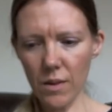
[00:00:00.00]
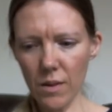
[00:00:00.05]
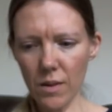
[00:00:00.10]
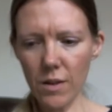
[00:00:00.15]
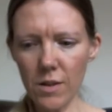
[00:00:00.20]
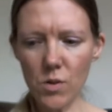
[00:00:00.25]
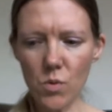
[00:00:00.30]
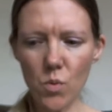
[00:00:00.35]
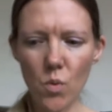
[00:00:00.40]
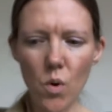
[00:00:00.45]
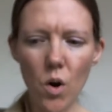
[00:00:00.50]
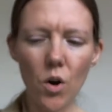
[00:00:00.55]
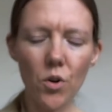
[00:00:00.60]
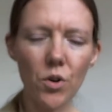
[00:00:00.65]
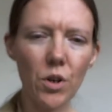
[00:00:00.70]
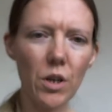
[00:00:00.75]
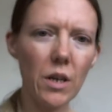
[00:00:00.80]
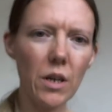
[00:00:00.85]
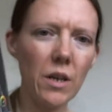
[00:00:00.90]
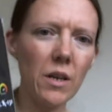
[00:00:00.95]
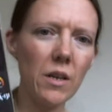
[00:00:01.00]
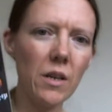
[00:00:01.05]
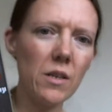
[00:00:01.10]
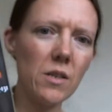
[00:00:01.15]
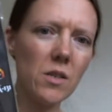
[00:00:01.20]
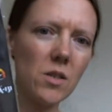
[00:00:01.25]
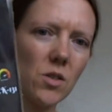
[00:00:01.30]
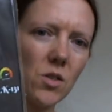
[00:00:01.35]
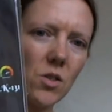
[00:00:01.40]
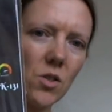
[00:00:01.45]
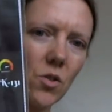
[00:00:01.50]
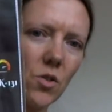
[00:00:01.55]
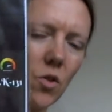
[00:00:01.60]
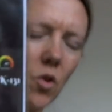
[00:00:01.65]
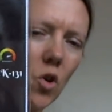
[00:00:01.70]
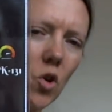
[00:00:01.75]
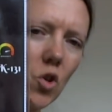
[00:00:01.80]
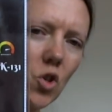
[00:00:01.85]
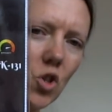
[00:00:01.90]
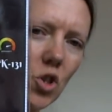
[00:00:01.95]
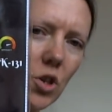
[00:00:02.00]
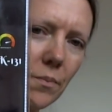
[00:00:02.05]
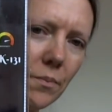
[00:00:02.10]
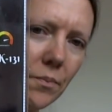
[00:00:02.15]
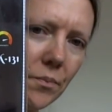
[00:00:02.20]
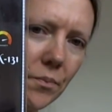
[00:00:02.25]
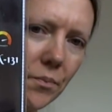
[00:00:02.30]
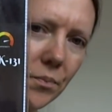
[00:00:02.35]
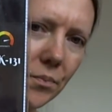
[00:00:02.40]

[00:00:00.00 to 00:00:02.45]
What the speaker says: this one is autumn,